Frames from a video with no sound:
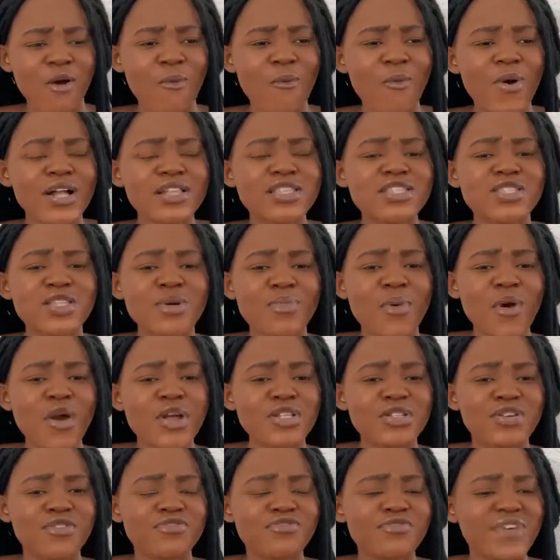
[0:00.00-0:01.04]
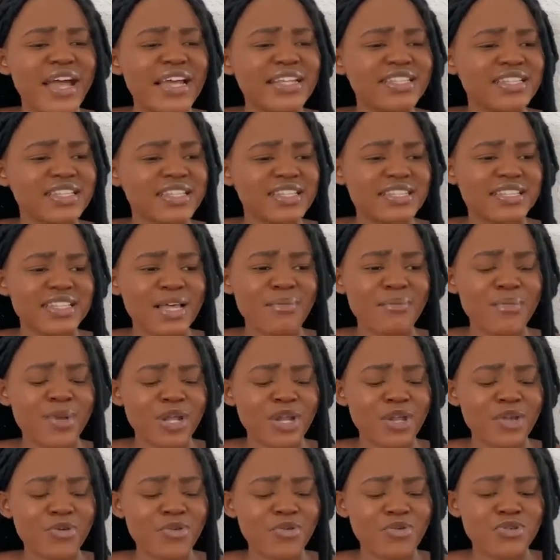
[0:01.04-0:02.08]
What's the point of fighting
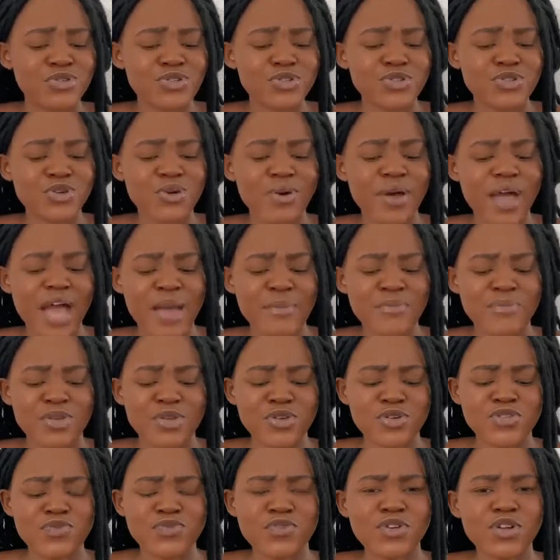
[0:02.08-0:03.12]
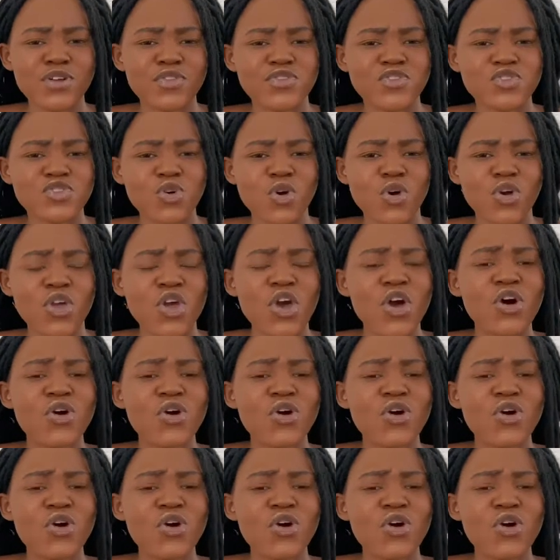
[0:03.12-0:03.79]
somebody who is so happy, who's full of joy,